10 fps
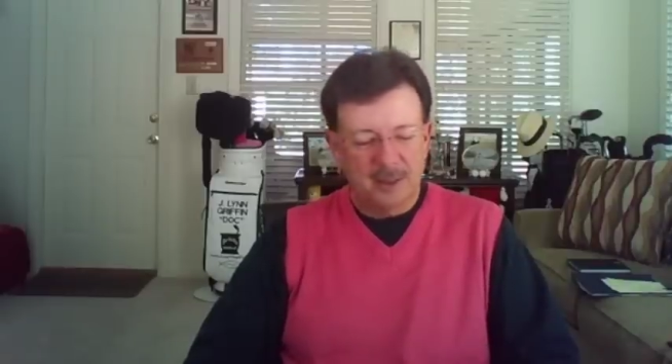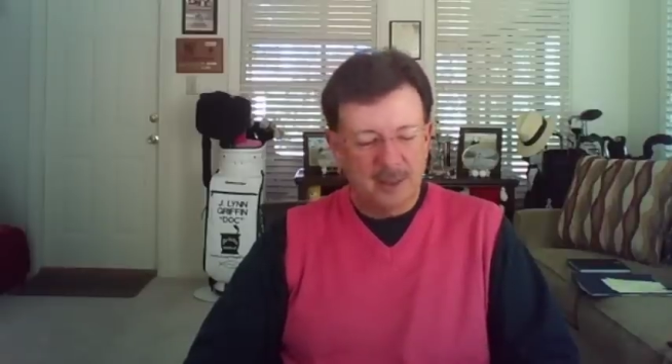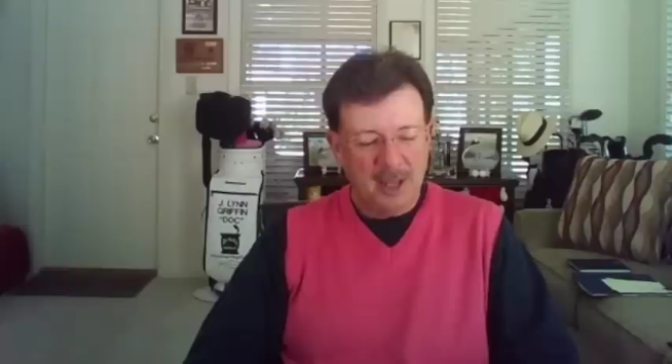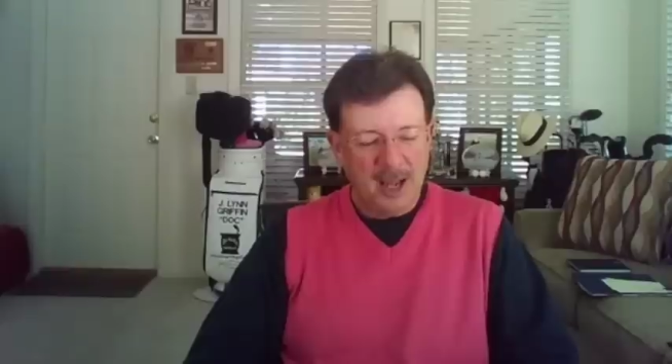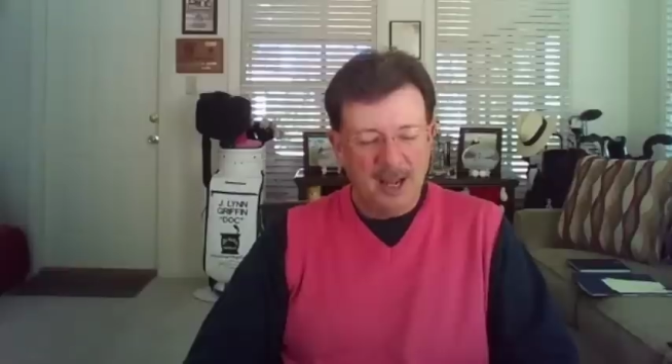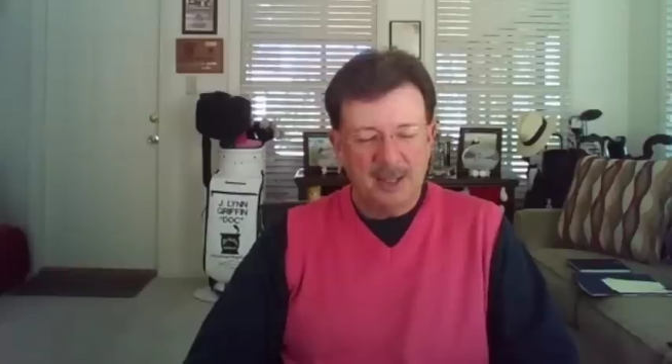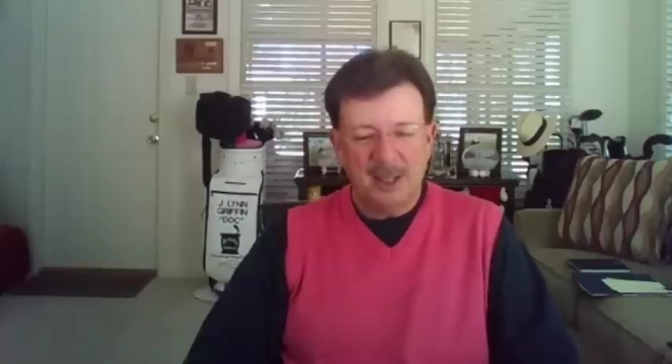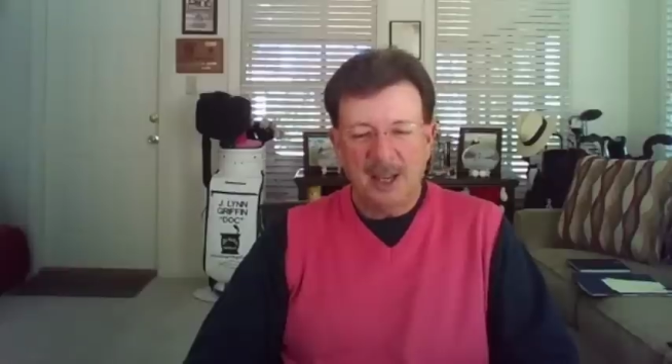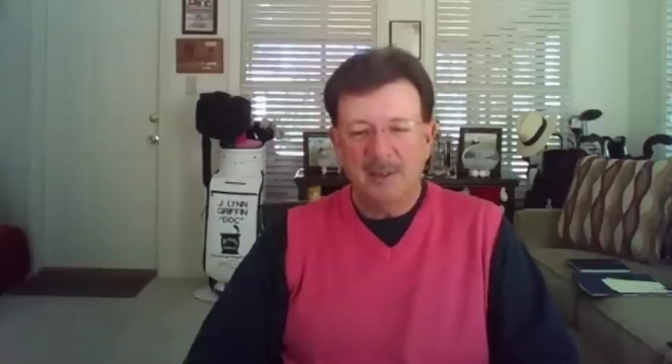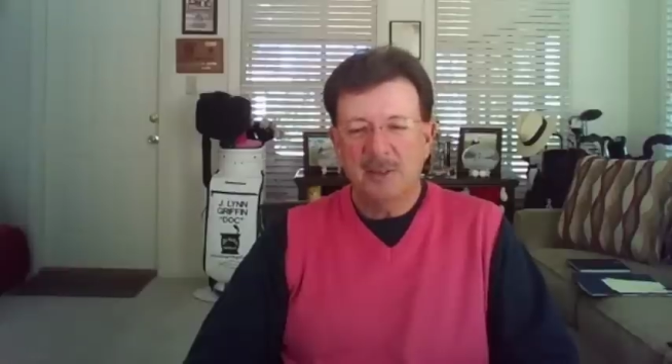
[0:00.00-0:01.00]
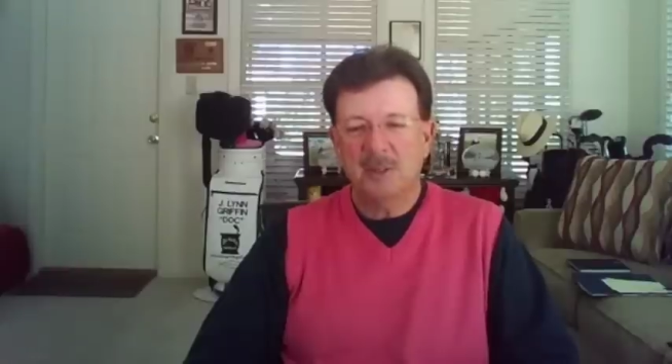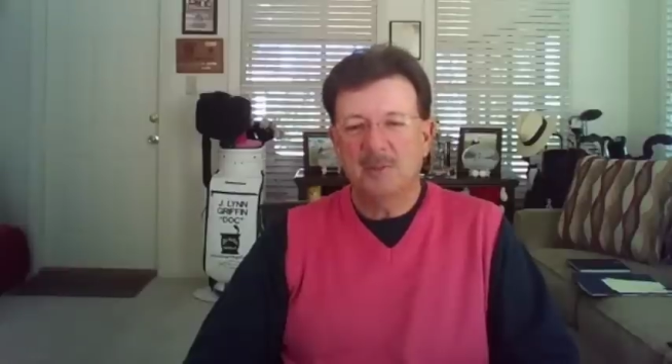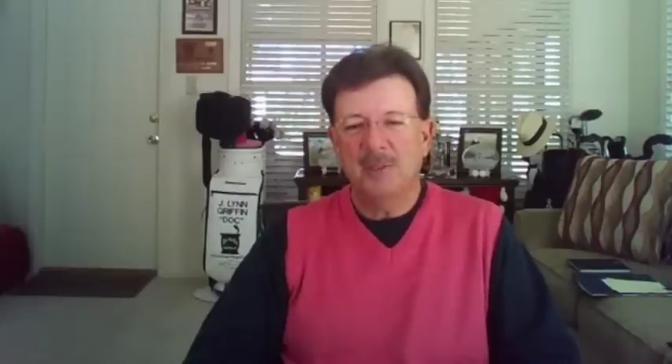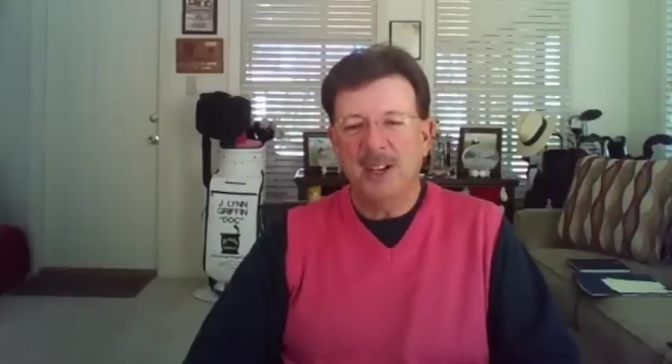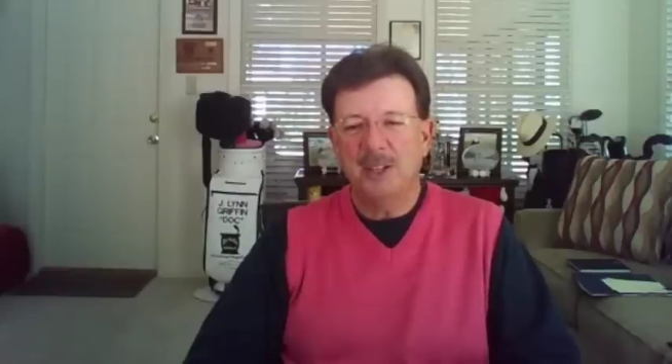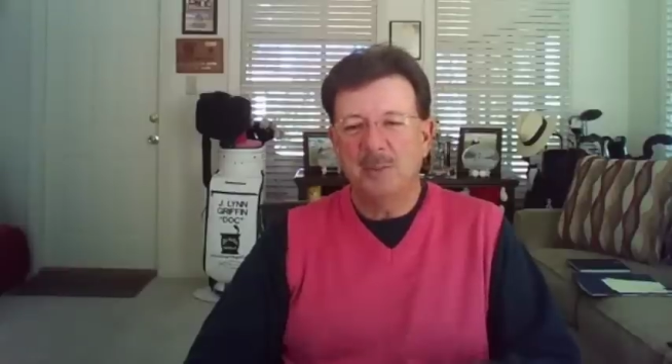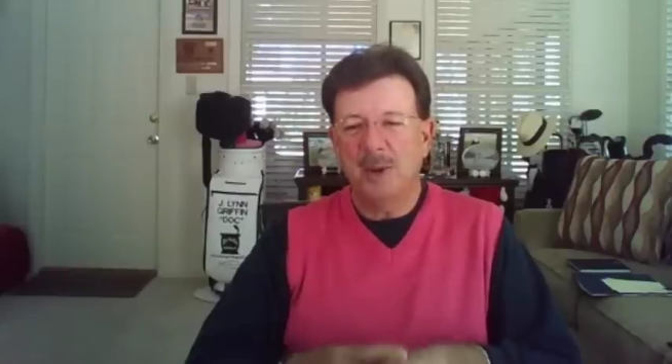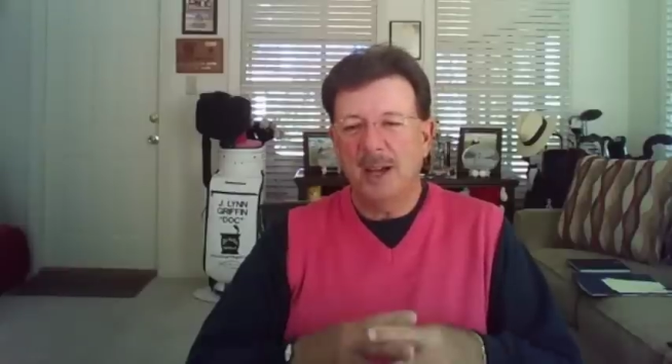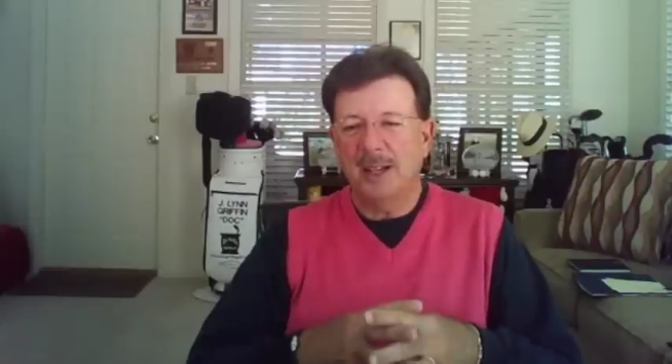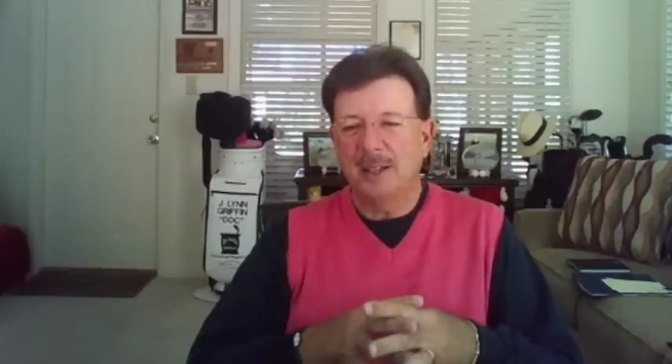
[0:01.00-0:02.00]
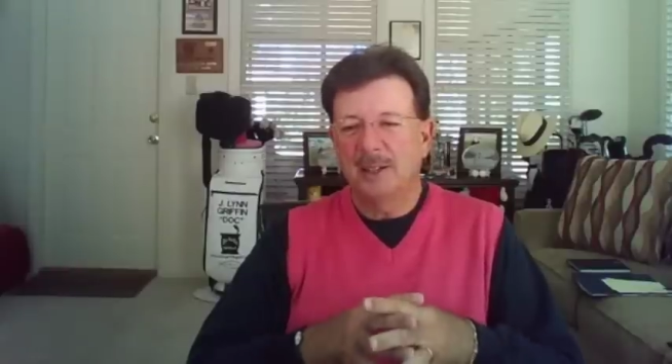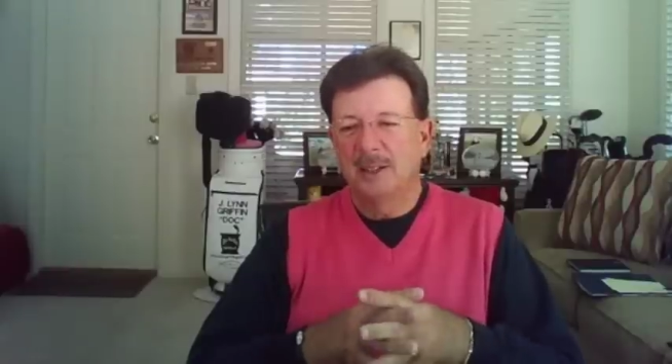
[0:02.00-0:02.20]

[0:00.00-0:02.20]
clients gave us some Vegemite.